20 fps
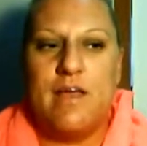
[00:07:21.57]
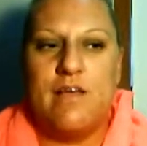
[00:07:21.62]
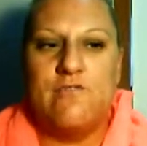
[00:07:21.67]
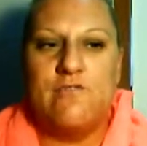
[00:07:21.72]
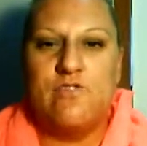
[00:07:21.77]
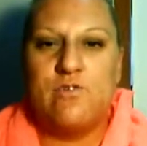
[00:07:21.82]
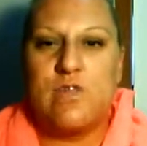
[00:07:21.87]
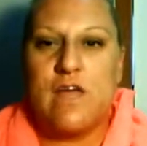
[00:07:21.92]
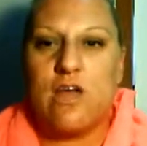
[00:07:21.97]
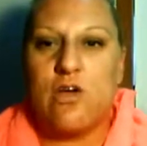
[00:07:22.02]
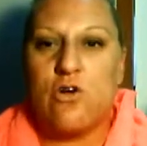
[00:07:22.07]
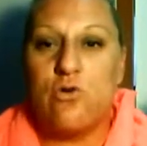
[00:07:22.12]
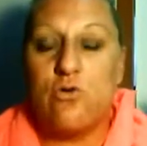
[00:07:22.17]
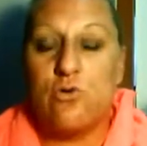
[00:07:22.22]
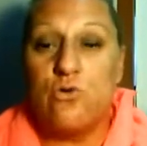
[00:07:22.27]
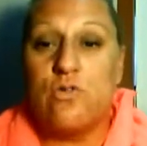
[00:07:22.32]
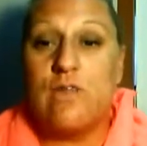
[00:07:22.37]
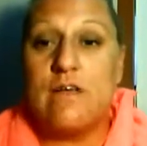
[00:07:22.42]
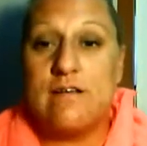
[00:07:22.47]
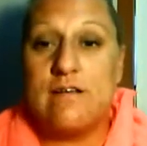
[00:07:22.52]
it gives you like a
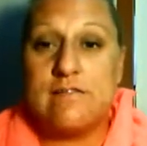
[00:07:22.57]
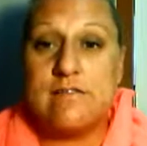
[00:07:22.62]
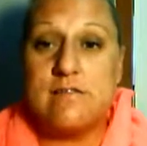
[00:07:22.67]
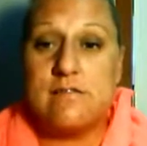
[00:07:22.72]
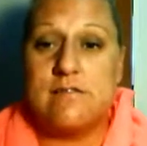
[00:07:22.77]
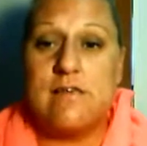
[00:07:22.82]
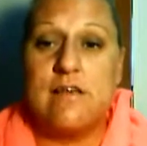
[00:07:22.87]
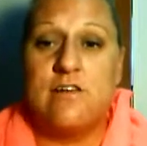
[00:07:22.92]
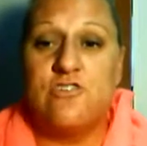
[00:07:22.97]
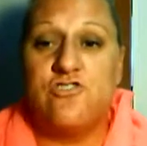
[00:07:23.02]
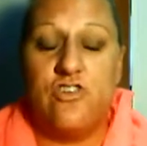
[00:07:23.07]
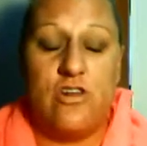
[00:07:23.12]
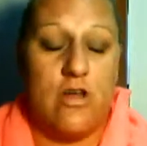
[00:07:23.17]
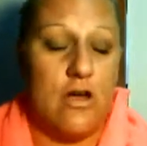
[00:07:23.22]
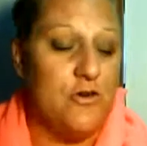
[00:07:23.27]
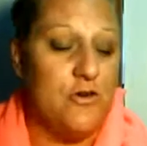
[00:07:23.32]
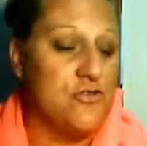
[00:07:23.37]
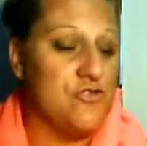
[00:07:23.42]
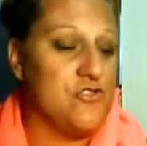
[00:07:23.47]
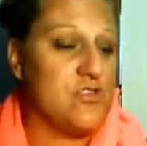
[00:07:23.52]
cooling sensation
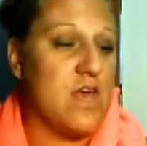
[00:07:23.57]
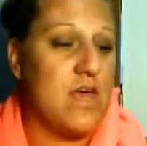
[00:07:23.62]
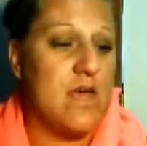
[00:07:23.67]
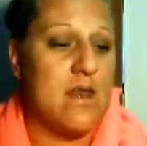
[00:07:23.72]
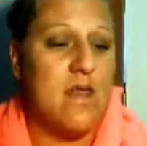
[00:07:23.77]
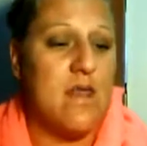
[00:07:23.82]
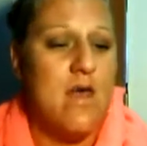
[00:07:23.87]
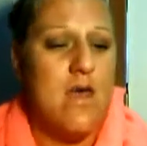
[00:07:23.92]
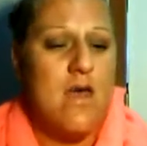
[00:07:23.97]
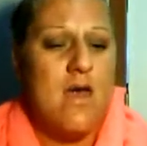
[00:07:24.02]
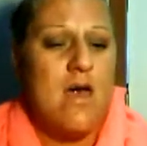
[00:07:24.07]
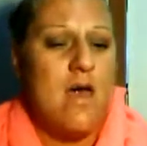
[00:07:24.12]
on your skin